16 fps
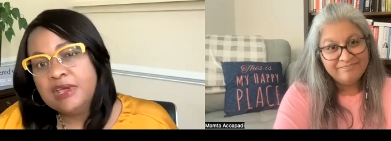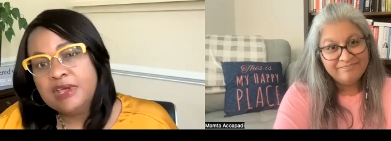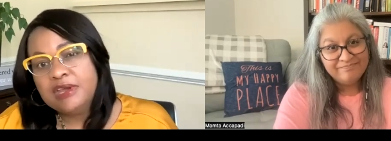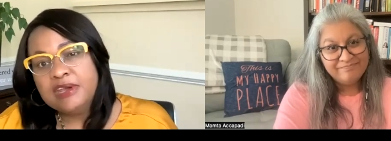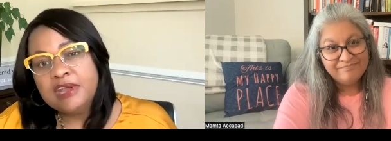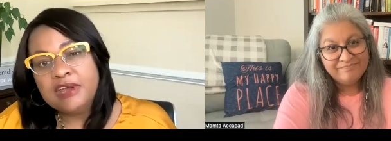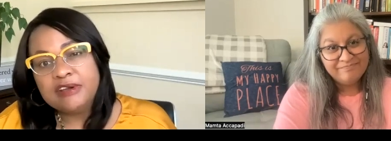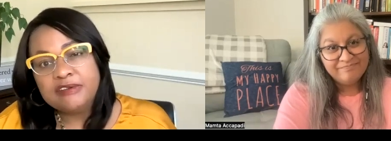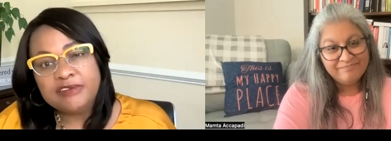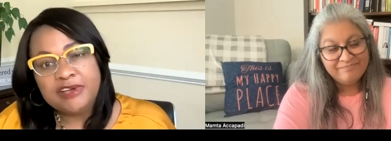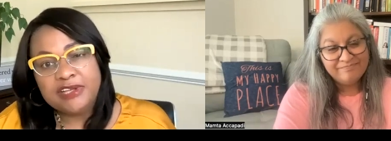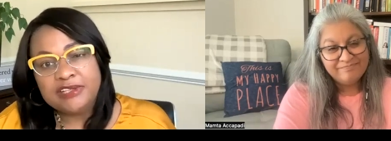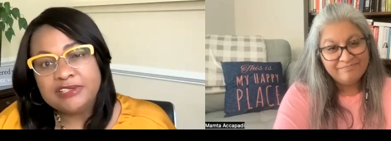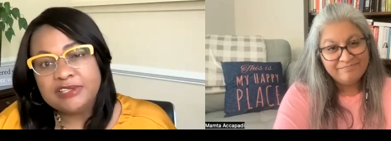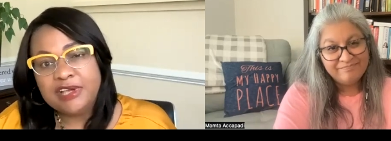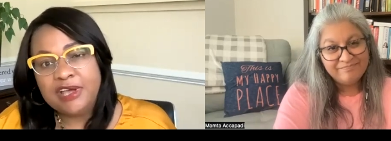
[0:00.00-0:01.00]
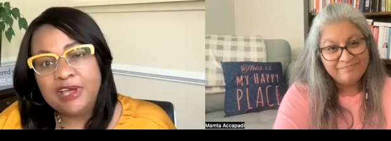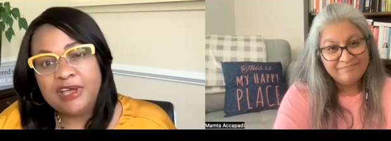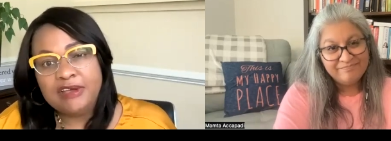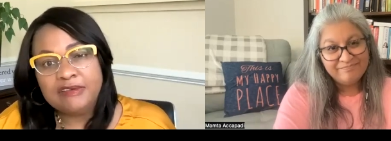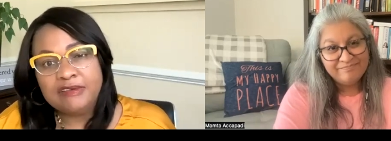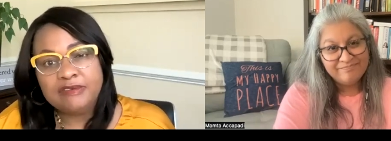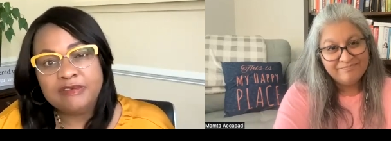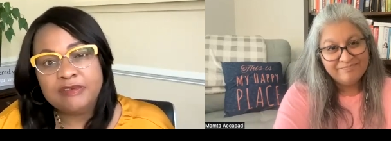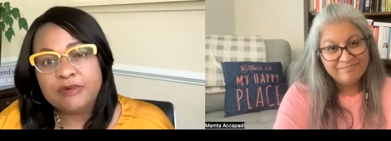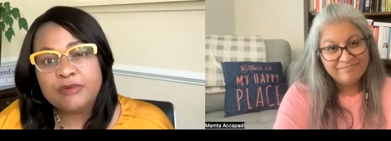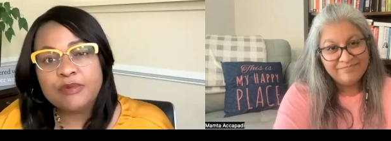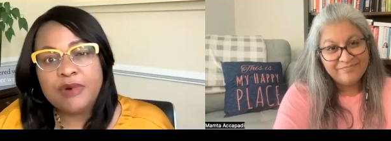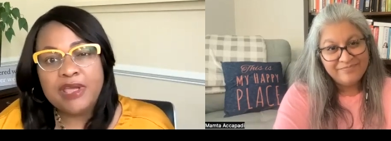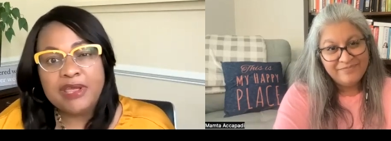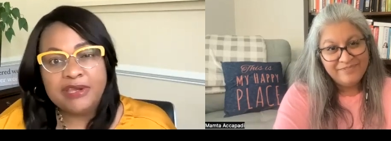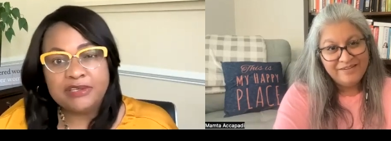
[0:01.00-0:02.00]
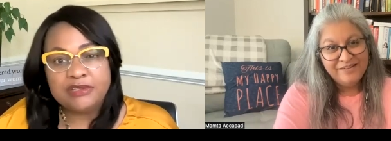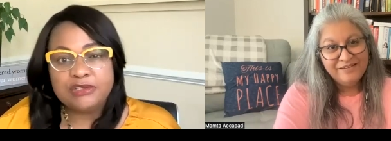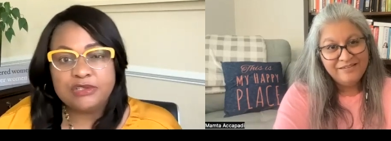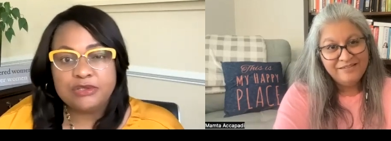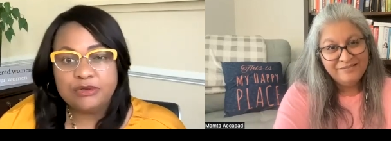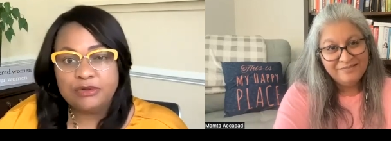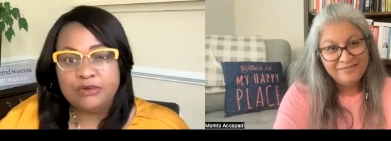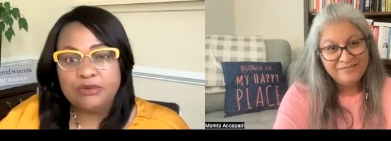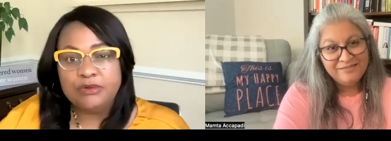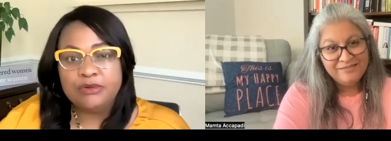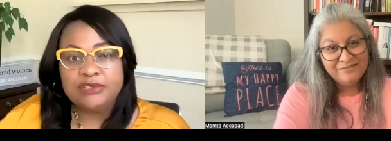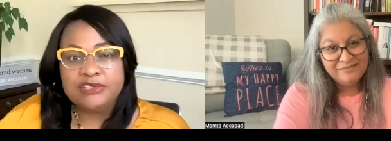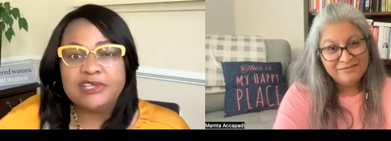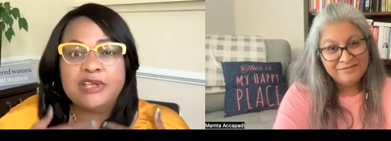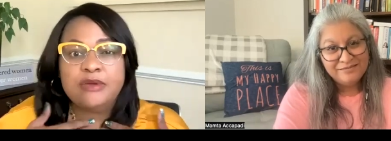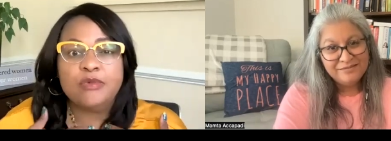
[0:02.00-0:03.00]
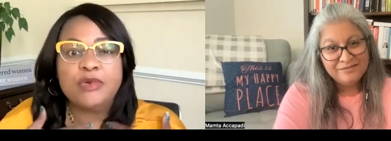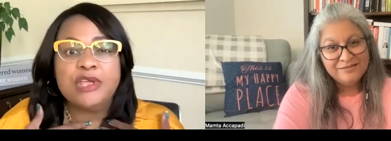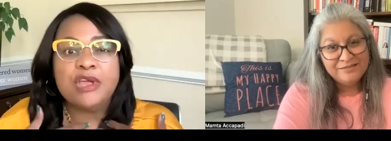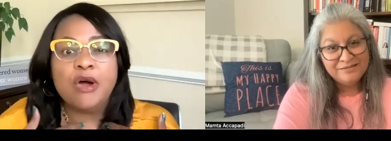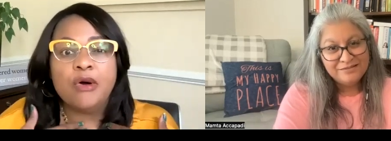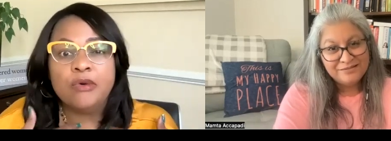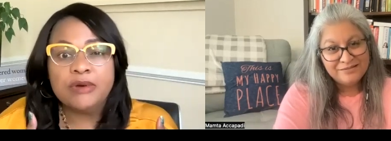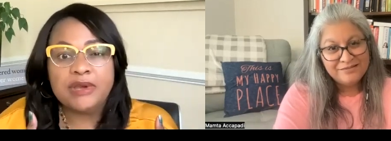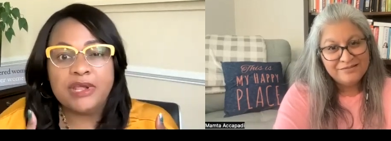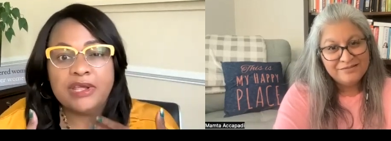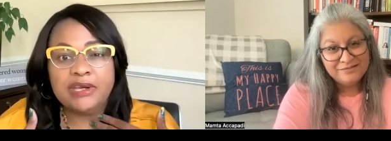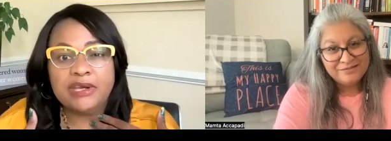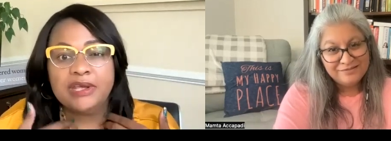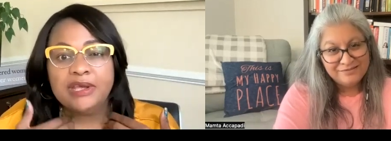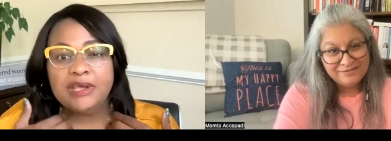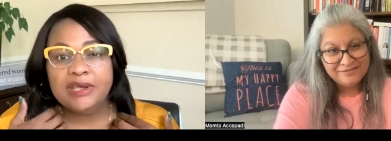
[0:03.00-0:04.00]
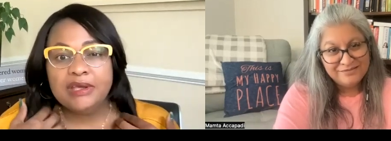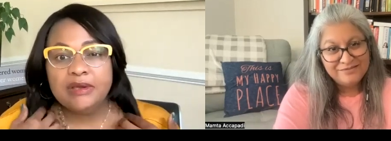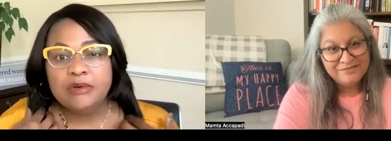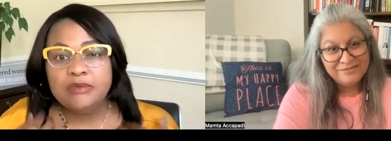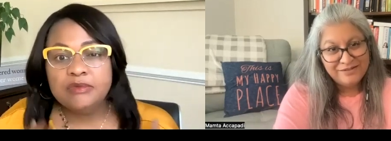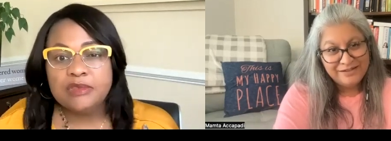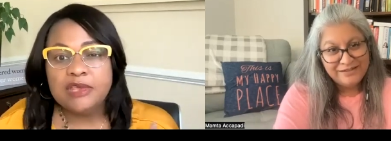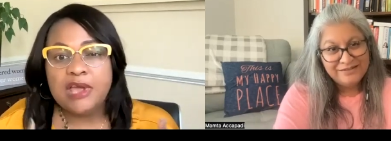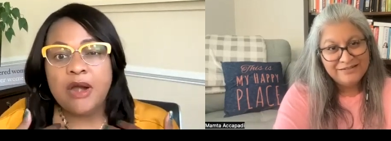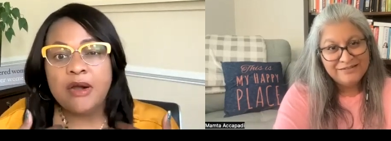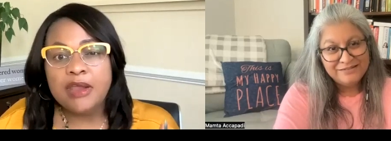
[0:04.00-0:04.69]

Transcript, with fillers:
Speaker 1: None of us have the right yeah. to say we own it. Right. Our